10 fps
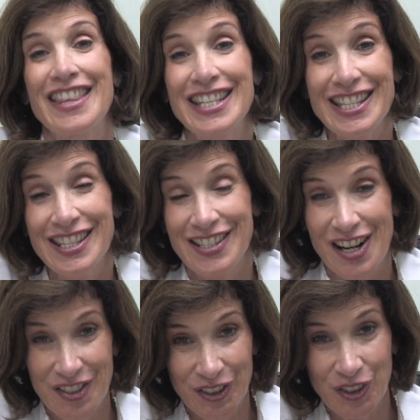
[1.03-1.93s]
this is
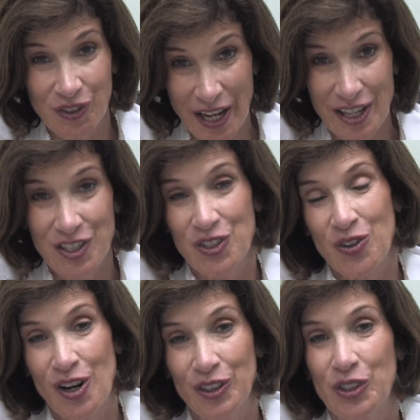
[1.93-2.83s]
Dr. Loretta
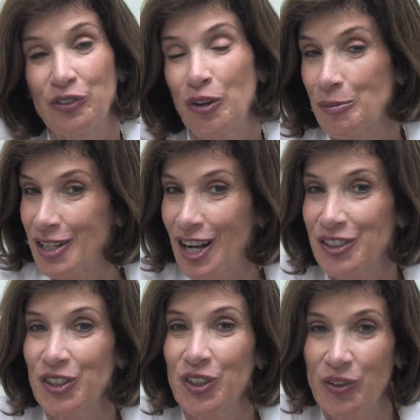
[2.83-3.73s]
Ciraldo from
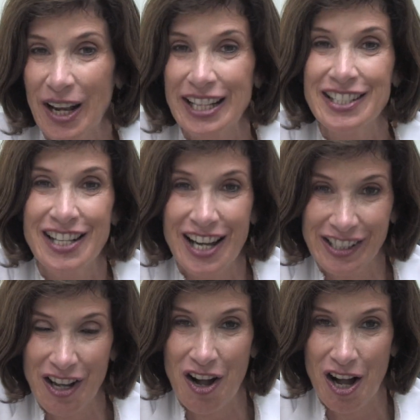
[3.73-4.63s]

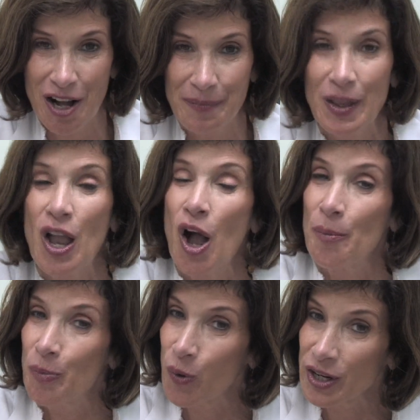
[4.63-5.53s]
drloretta.com,
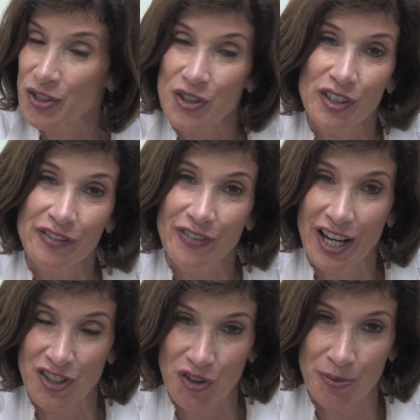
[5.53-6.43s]
board
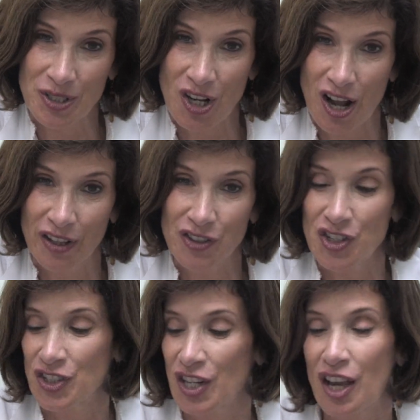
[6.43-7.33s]
certified
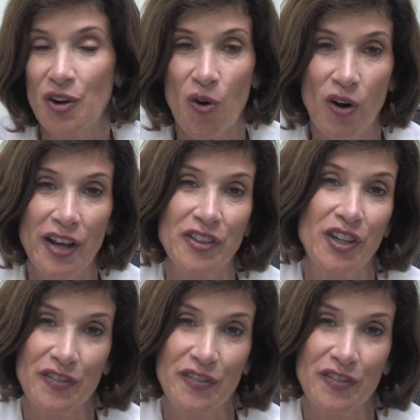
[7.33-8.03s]
dermatologist and author